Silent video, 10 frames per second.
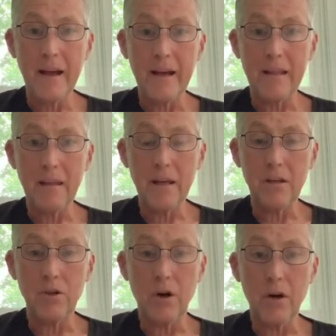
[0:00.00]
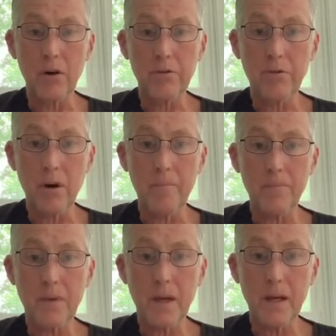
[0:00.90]
And I think Donald
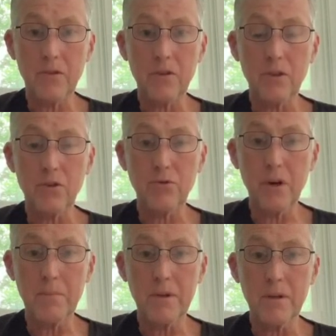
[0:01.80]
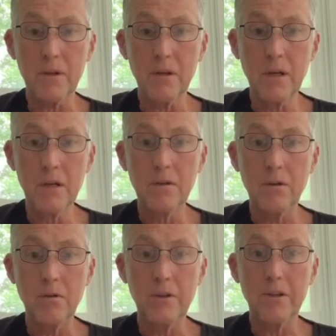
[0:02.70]
Trump has contributed
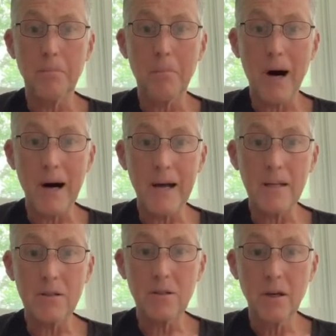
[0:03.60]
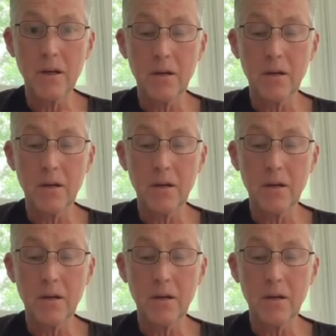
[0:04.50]
to the demise